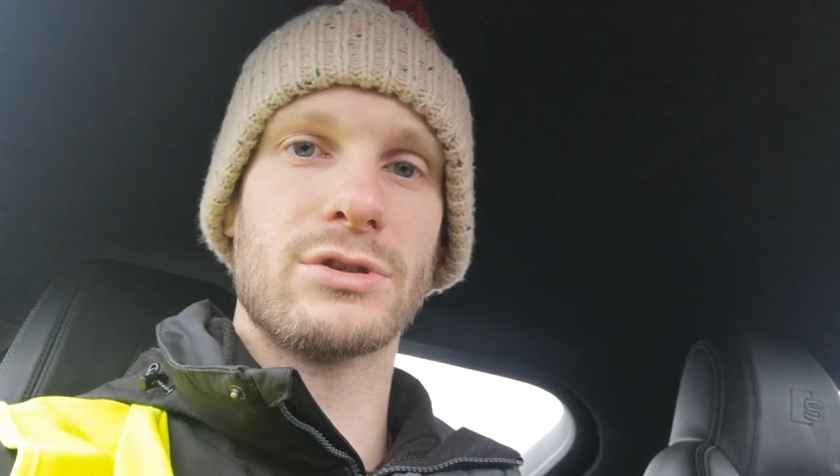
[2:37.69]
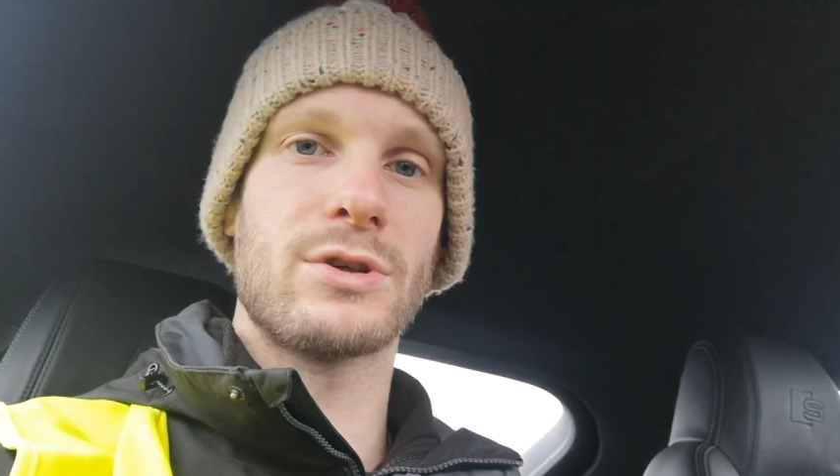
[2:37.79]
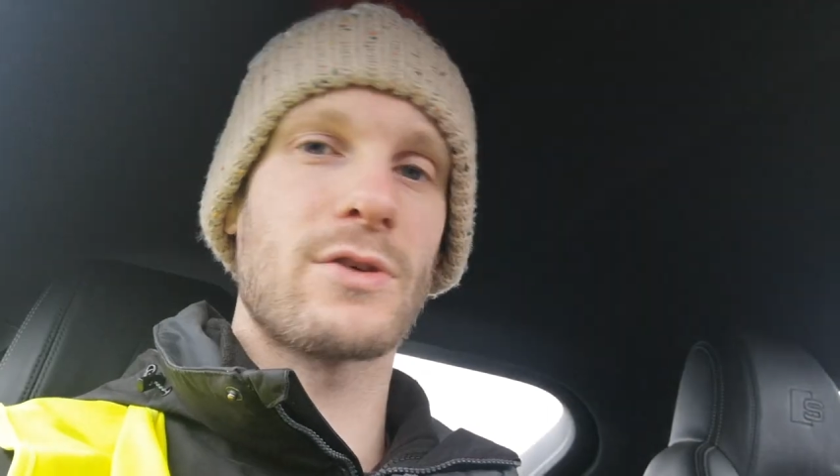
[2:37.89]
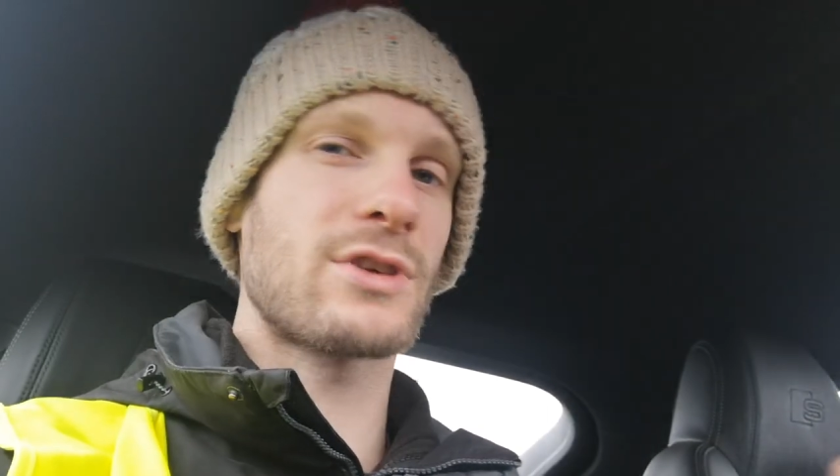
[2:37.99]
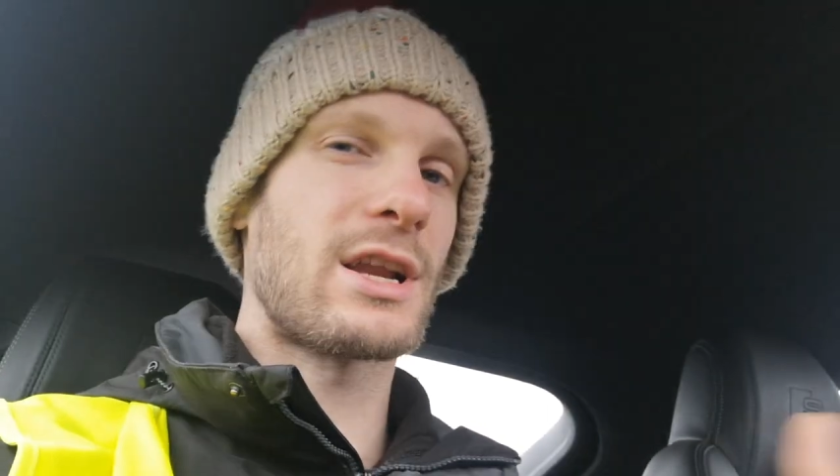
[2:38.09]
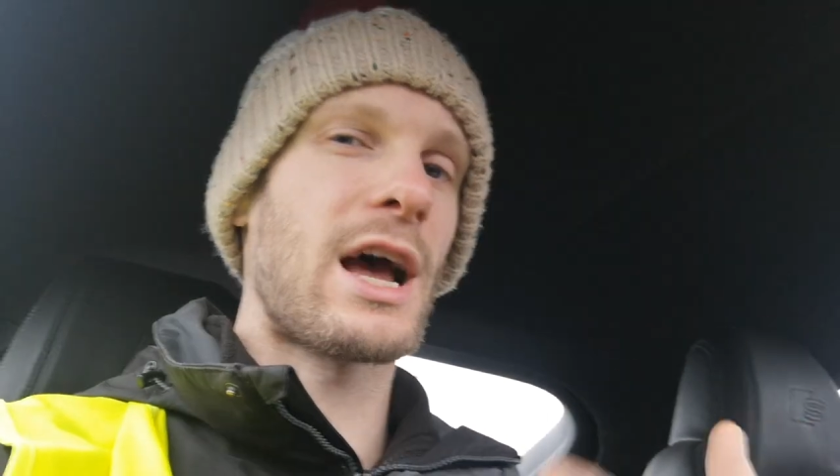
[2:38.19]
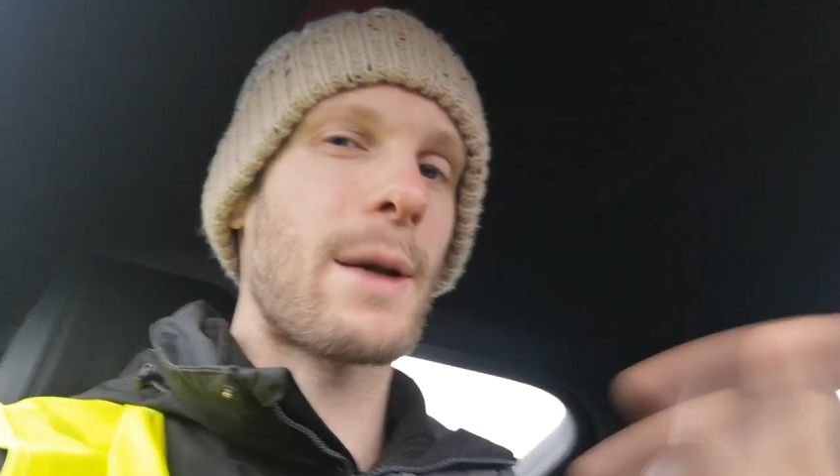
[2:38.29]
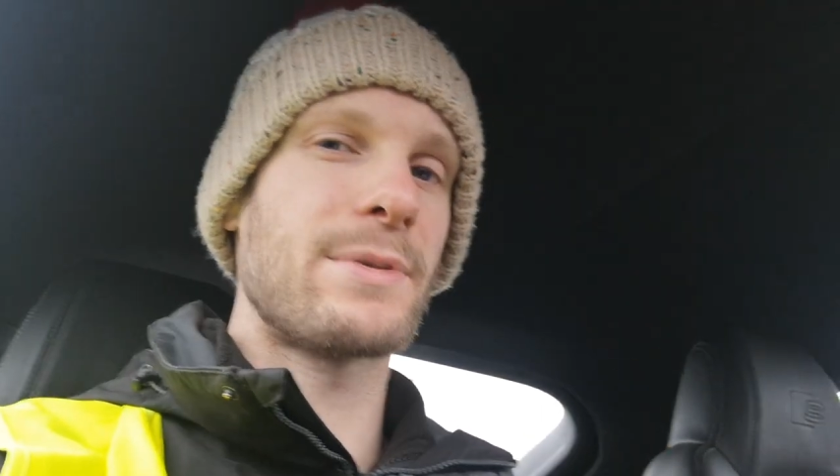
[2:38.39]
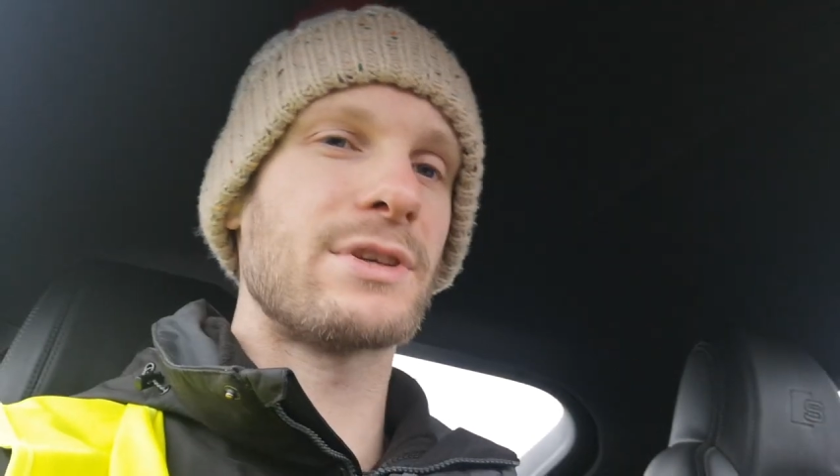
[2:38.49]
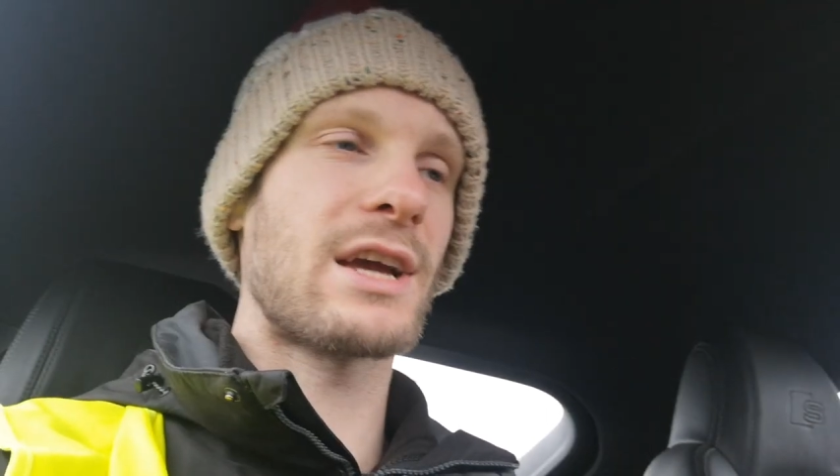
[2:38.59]
so I was kind of
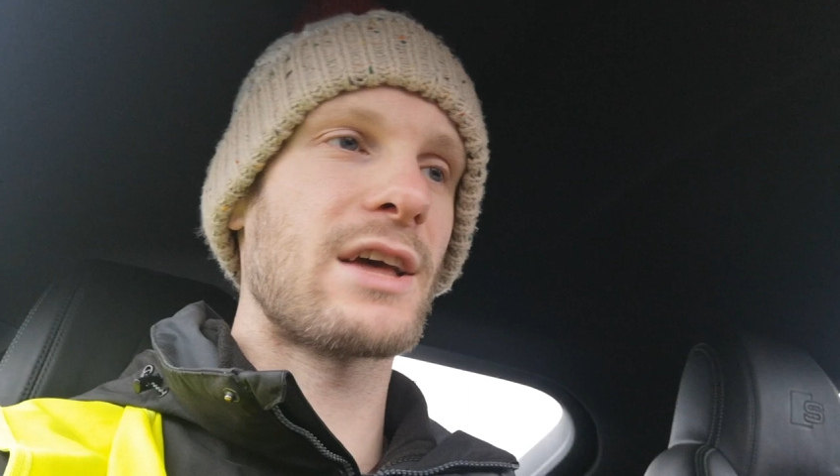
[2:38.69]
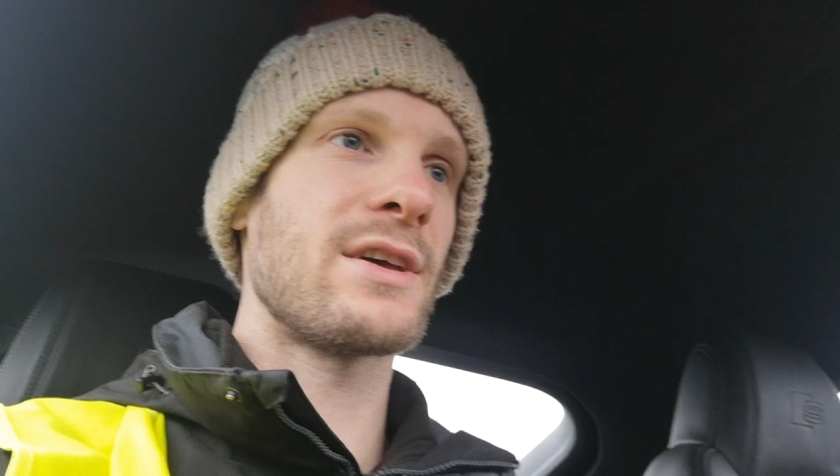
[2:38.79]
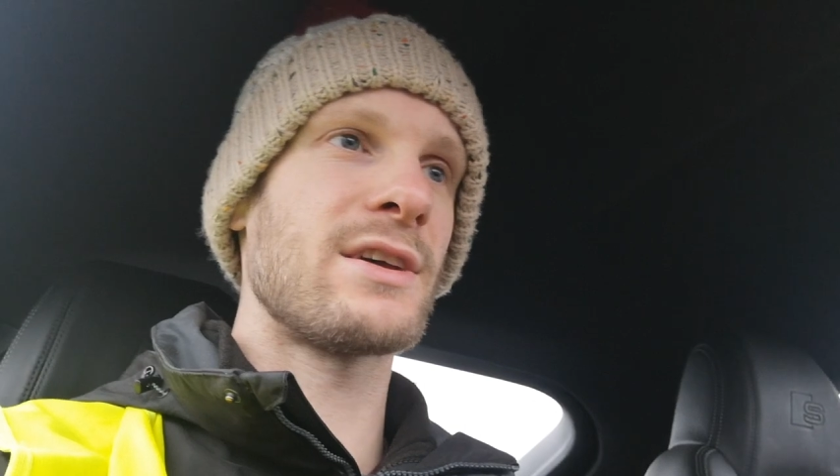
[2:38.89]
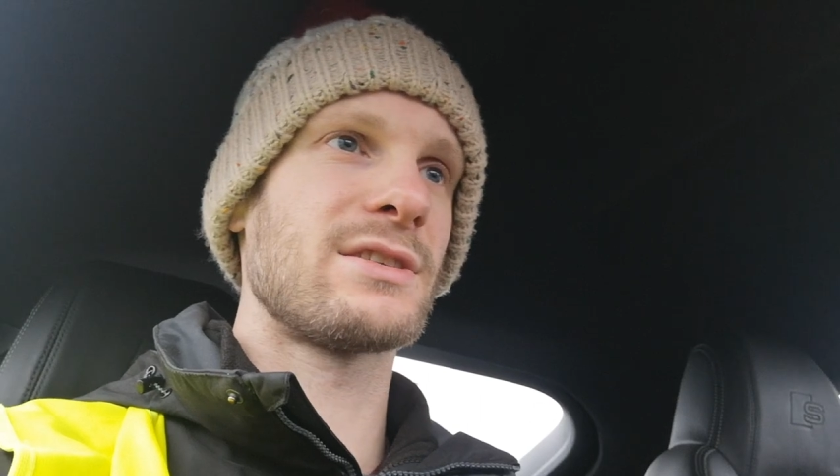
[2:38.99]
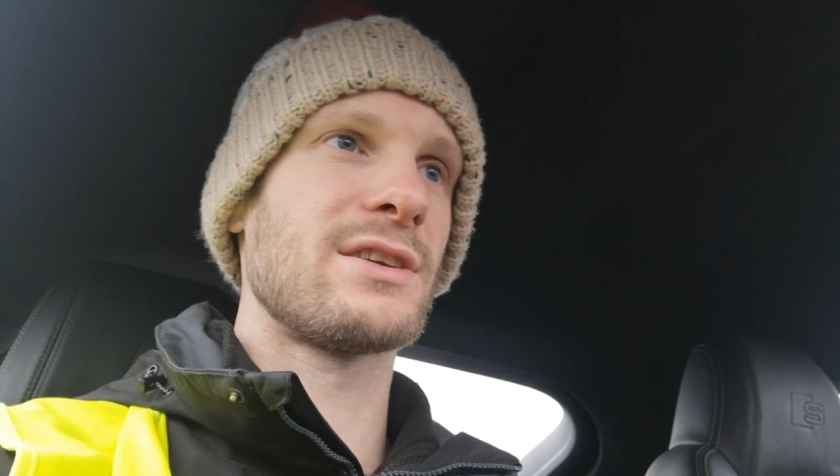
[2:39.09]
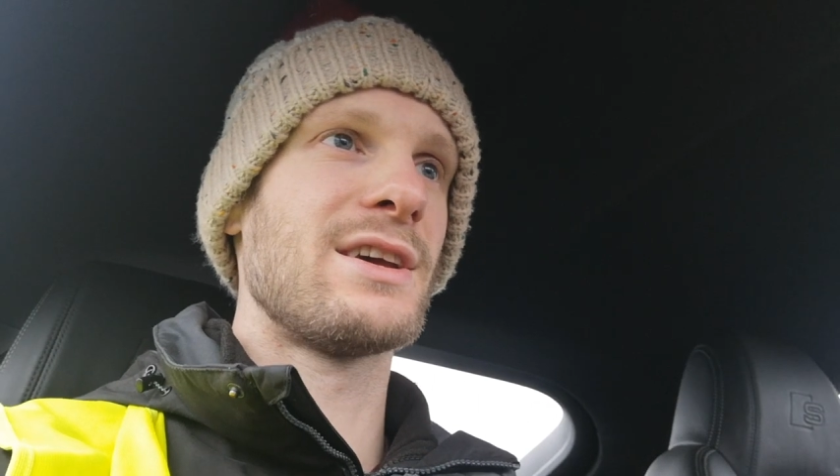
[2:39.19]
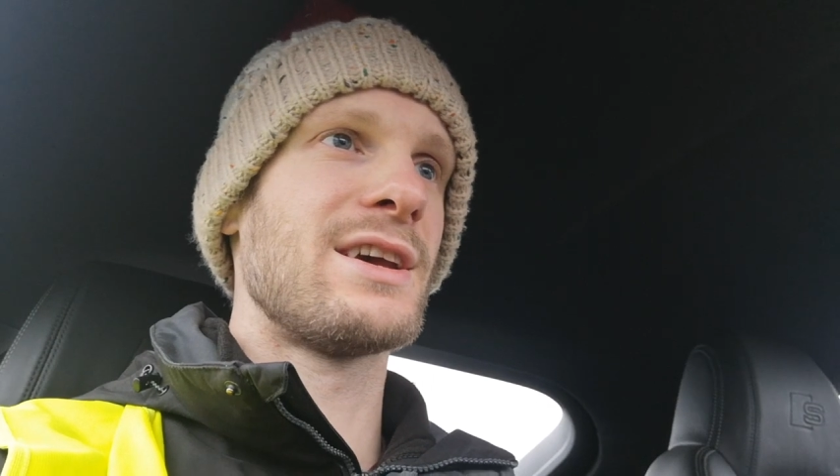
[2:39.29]
happy to get this.